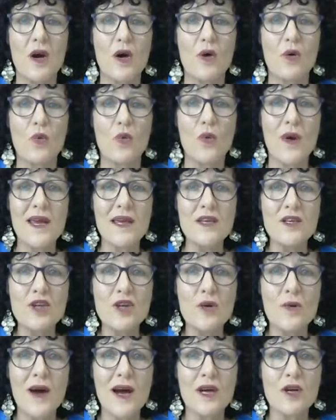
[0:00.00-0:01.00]
When
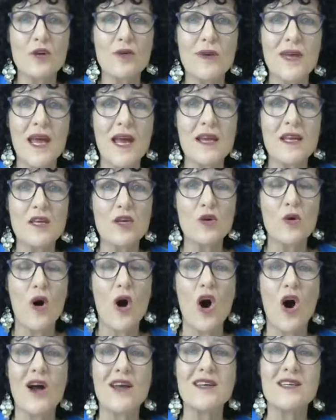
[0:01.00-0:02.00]
you are creating your
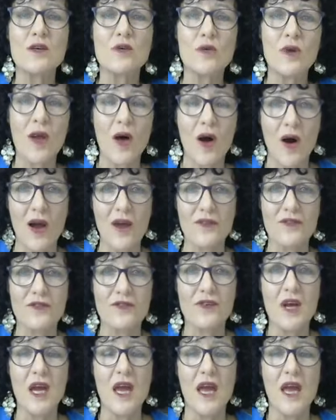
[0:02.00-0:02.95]
ideal life,